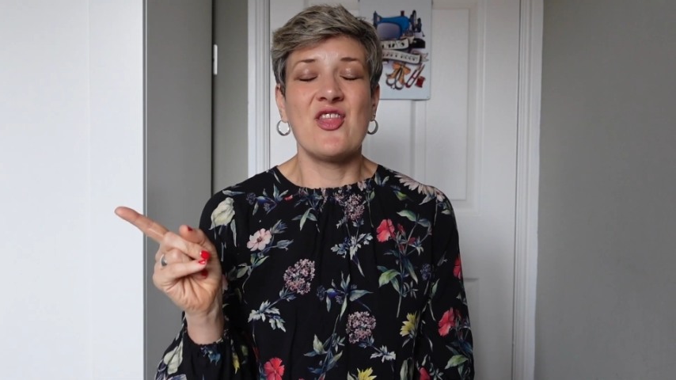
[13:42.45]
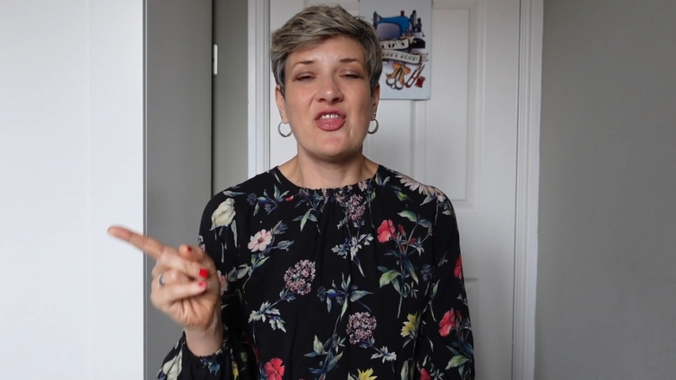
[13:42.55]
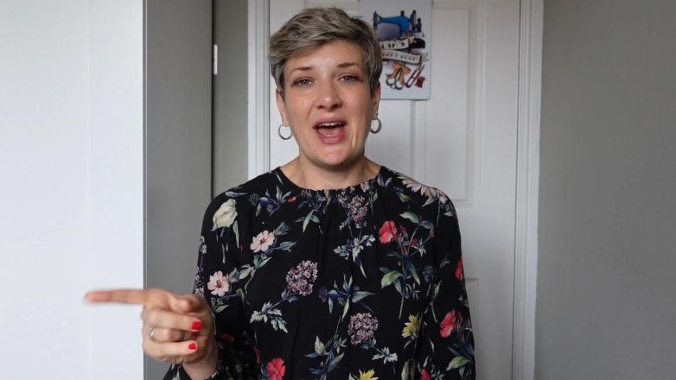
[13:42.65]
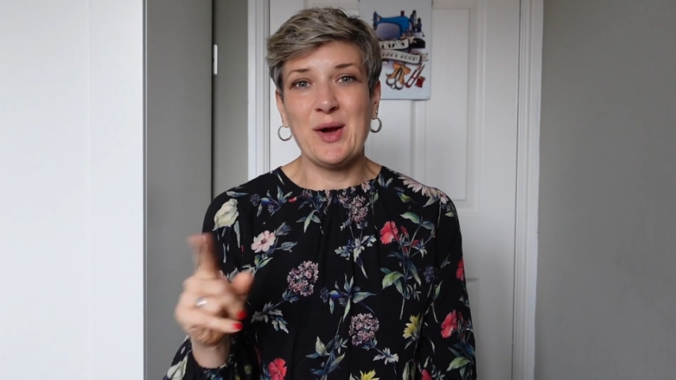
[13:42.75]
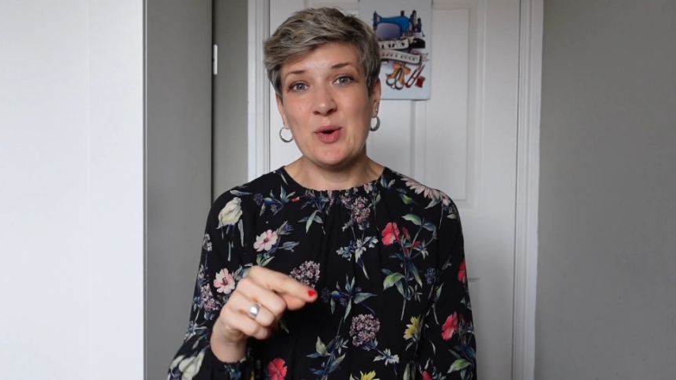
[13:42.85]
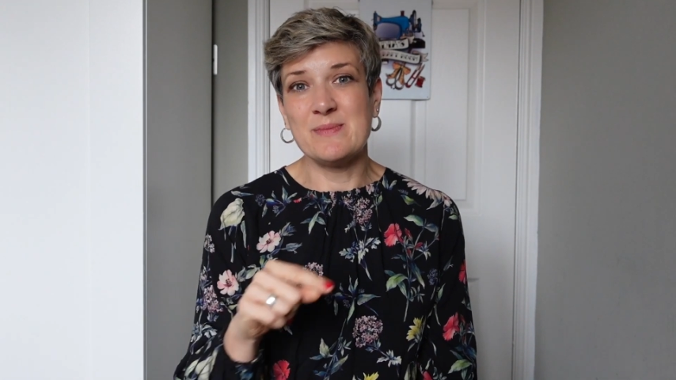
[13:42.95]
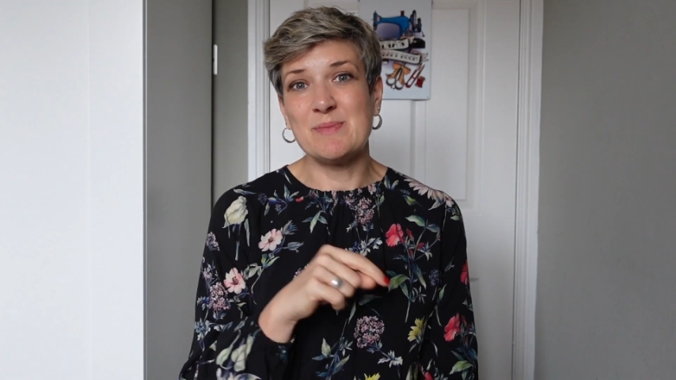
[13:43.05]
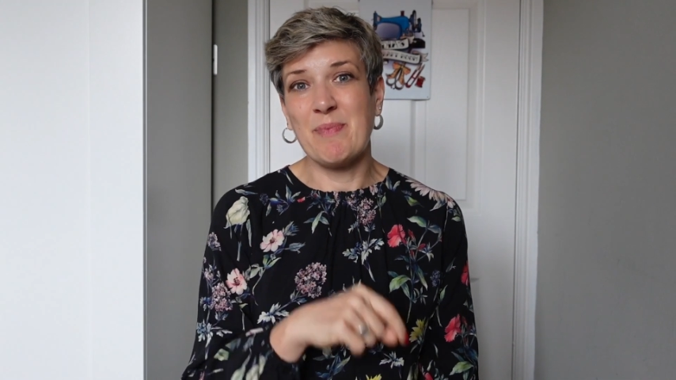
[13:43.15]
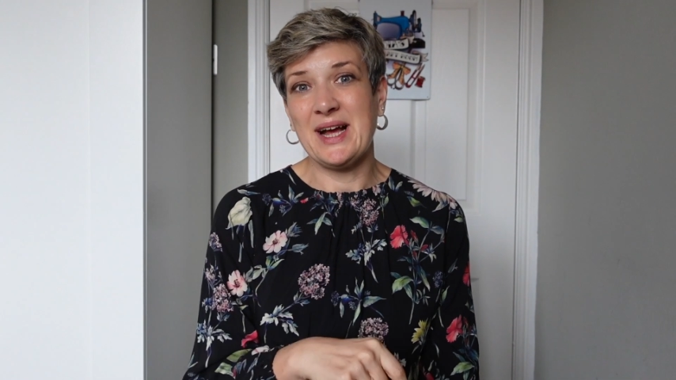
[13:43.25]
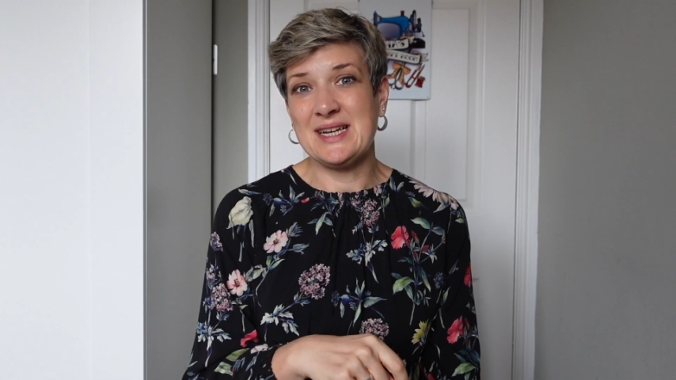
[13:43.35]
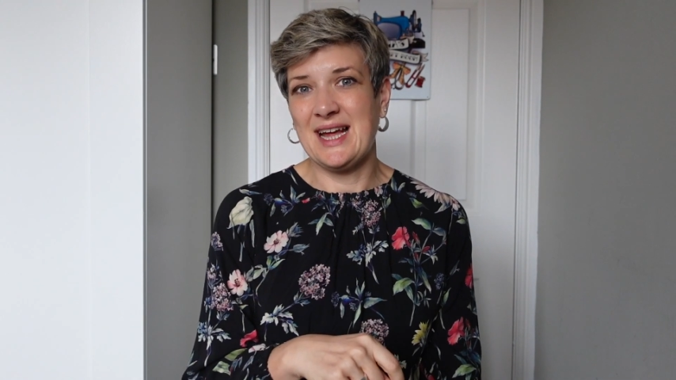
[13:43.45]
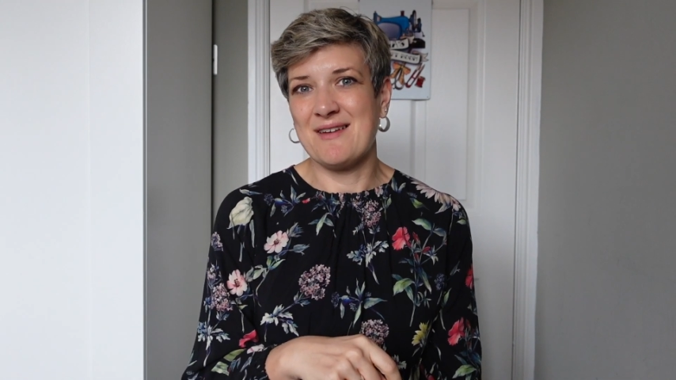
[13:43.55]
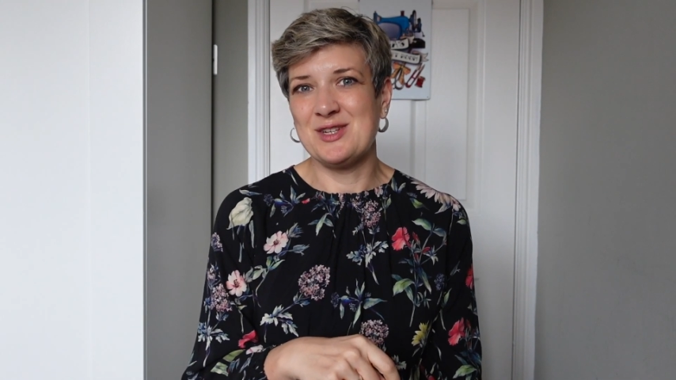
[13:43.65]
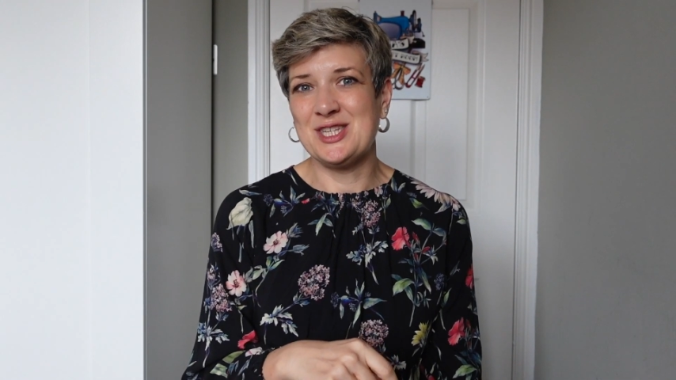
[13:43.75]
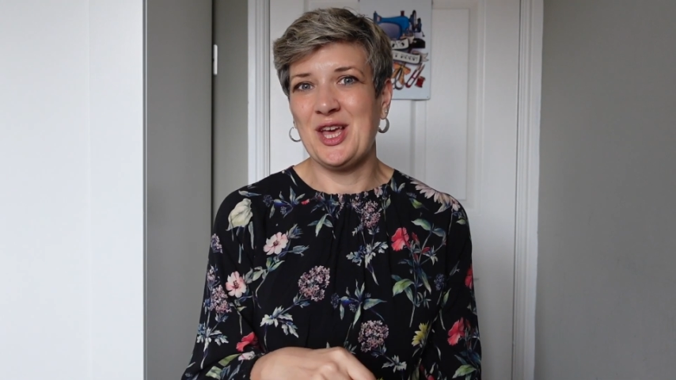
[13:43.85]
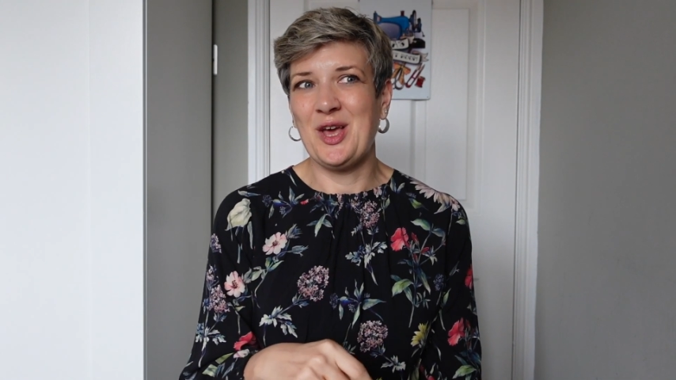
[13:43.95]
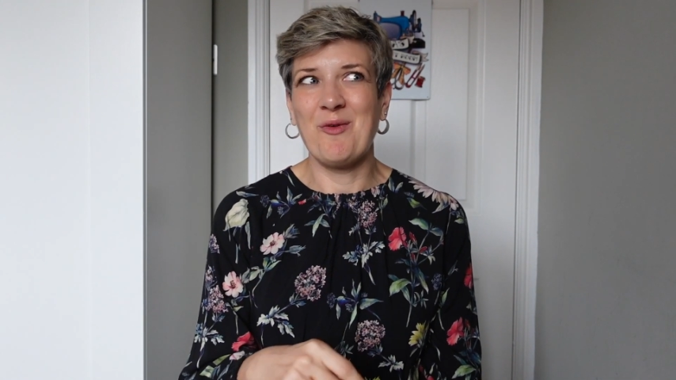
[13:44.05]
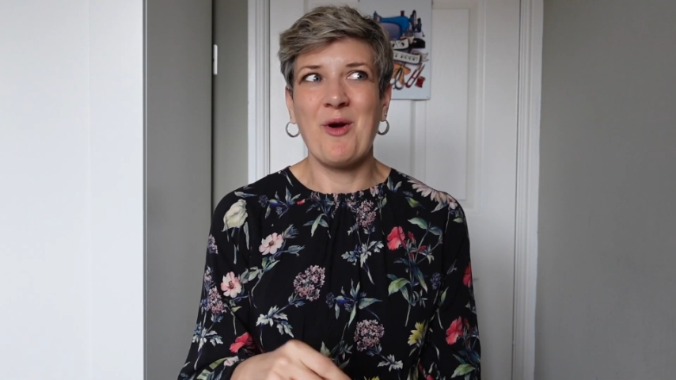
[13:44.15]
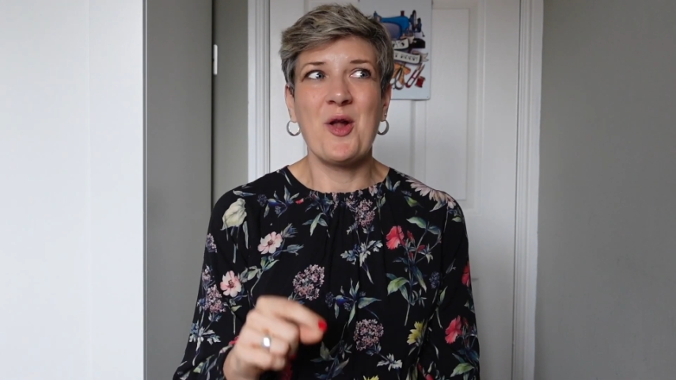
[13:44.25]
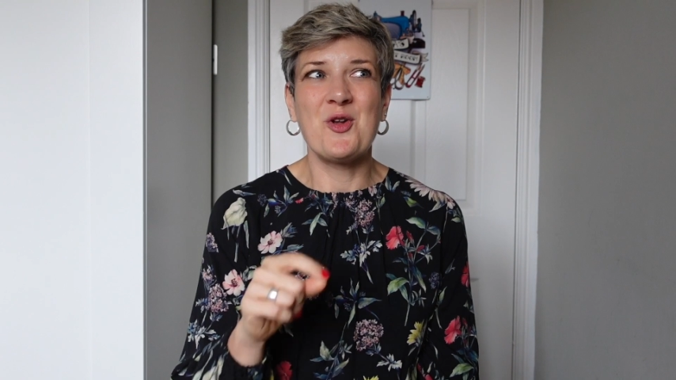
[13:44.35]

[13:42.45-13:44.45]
That comes back down to